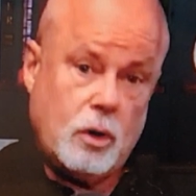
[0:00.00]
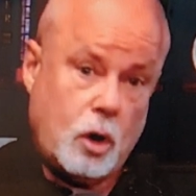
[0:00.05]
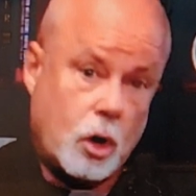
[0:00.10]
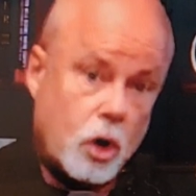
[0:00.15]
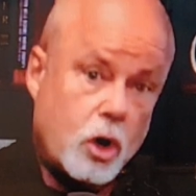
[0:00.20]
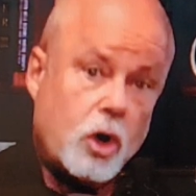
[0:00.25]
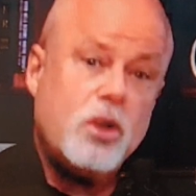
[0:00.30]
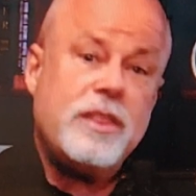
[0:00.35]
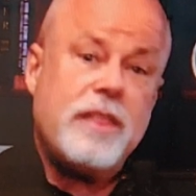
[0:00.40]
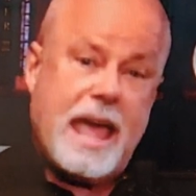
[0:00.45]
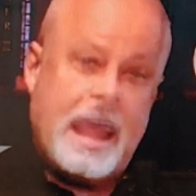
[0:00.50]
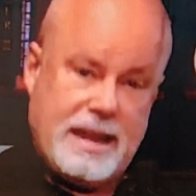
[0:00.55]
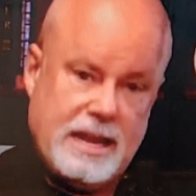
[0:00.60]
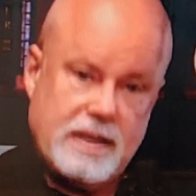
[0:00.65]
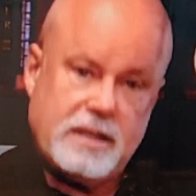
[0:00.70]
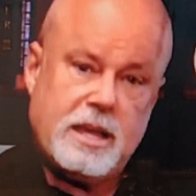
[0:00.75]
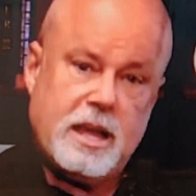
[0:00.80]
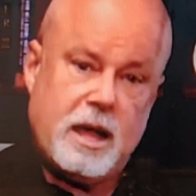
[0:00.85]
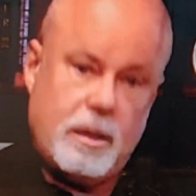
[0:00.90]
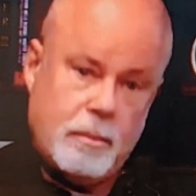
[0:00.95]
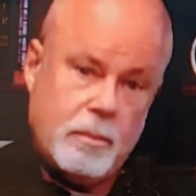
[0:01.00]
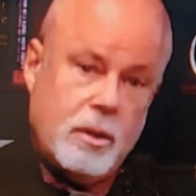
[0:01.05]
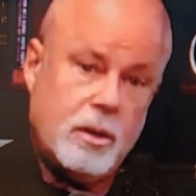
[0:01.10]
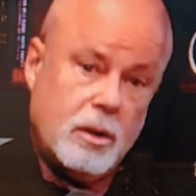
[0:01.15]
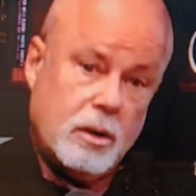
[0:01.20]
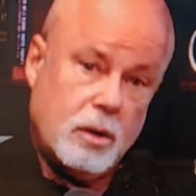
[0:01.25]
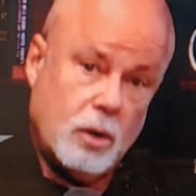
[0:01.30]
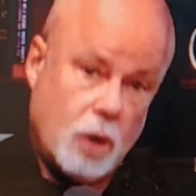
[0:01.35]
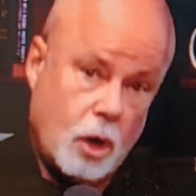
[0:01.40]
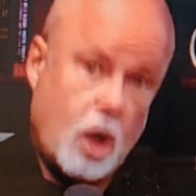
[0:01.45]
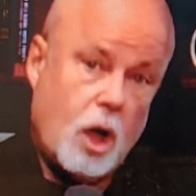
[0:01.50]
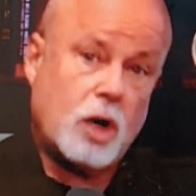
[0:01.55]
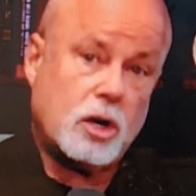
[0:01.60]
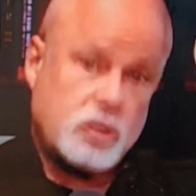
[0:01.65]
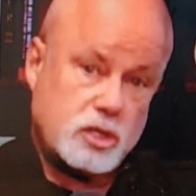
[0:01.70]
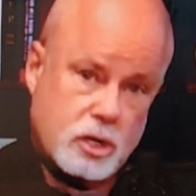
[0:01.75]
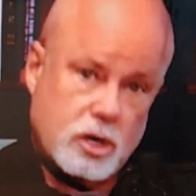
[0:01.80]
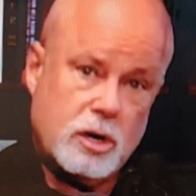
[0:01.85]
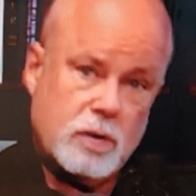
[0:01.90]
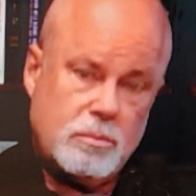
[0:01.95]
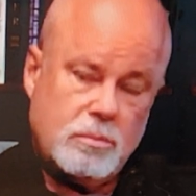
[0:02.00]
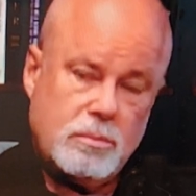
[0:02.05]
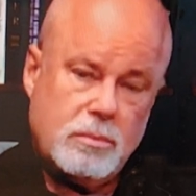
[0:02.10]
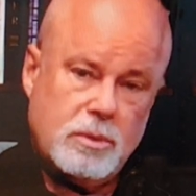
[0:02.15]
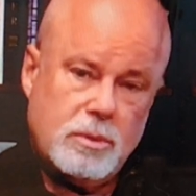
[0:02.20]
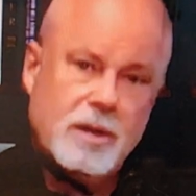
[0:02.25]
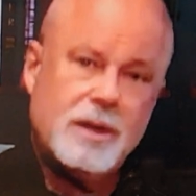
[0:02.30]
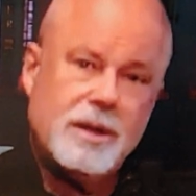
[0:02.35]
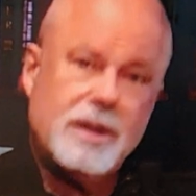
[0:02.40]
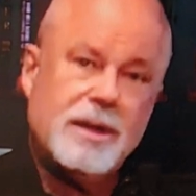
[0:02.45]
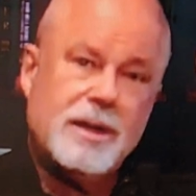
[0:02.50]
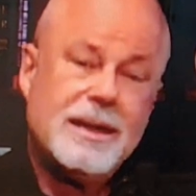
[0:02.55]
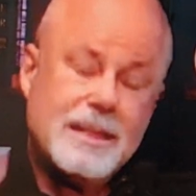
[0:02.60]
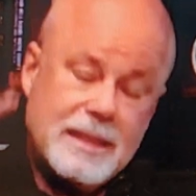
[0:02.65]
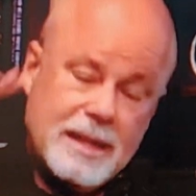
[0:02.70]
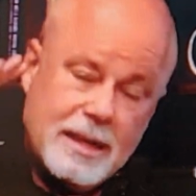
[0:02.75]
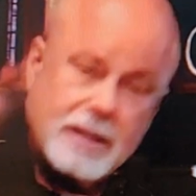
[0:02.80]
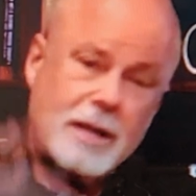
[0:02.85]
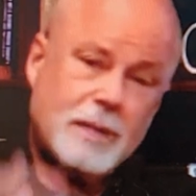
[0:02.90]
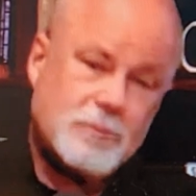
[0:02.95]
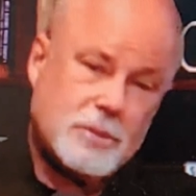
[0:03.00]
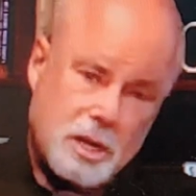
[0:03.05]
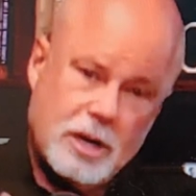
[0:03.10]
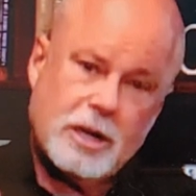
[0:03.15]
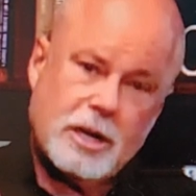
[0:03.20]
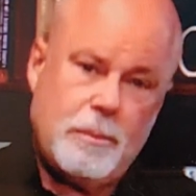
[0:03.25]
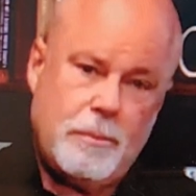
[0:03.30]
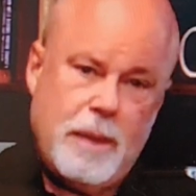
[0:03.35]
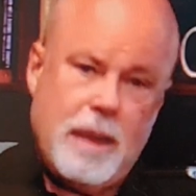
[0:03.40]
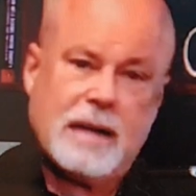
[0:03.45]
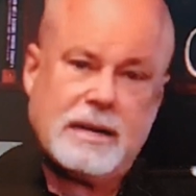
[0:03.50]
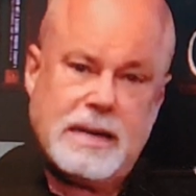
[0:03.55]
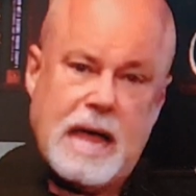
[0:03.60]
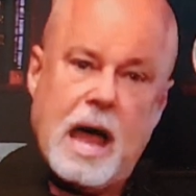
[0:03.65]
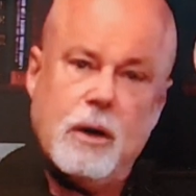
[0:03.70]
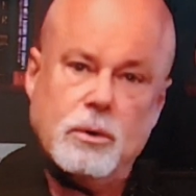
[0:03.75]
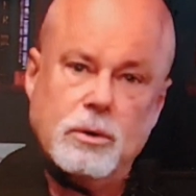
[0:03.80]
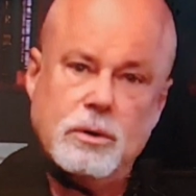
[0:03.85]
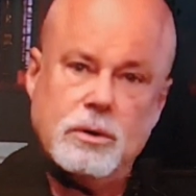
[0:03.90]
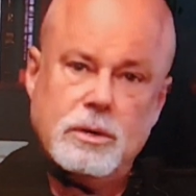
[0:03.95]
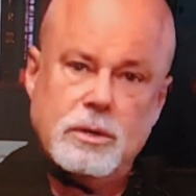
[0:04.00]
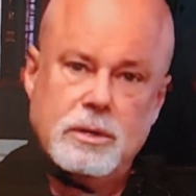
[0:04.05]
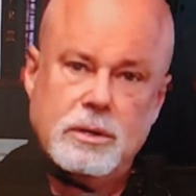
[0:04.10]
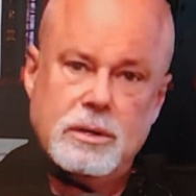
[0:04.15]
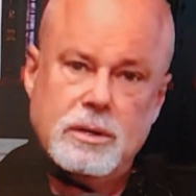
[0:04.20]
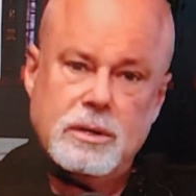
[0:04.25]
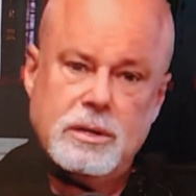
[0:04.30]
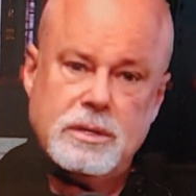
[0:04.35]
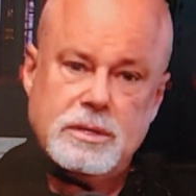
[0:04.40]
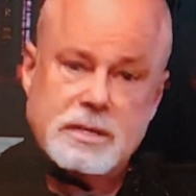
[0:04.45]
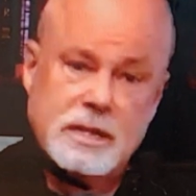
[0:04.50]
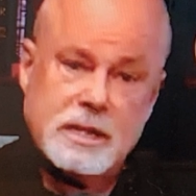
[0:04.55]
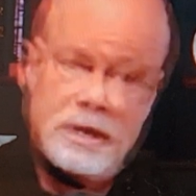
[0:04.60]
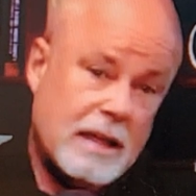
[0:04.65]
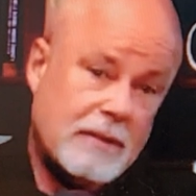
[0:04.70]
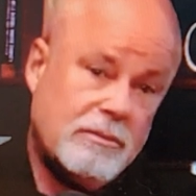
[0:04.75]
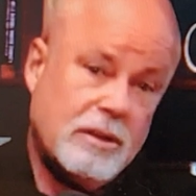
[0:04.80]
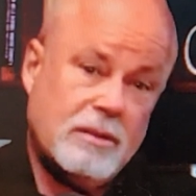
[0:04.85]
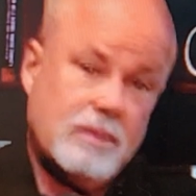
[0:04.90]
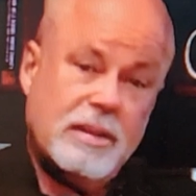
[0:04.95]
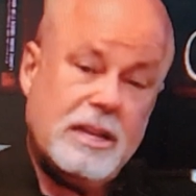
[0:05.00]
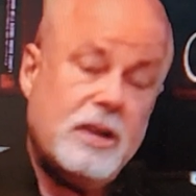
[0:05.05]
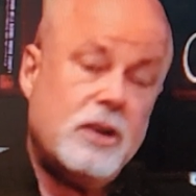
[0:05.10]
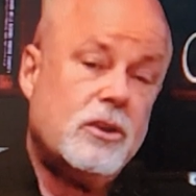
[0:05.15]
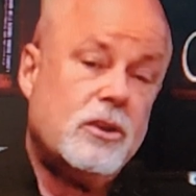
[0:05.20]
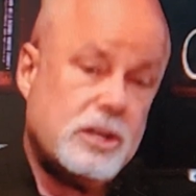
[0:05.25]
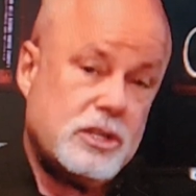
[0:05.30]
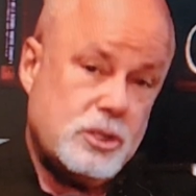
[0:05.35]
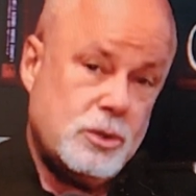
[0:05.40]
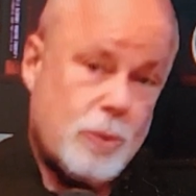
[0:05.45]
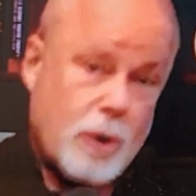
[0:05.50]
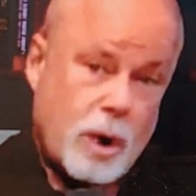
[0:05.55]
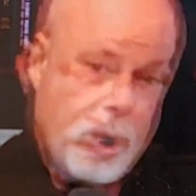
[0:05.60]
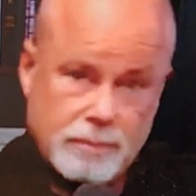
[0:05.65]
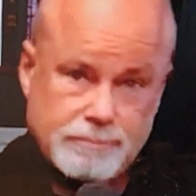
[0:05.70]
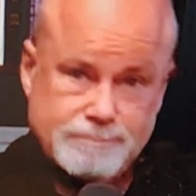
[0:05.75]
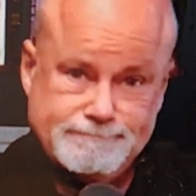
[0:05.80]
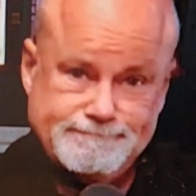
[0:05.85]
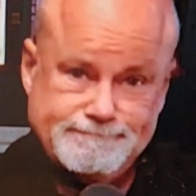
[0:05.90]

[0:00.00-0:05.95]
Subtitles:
earn that income long term, the income's going to come back down to the level of leader that you are.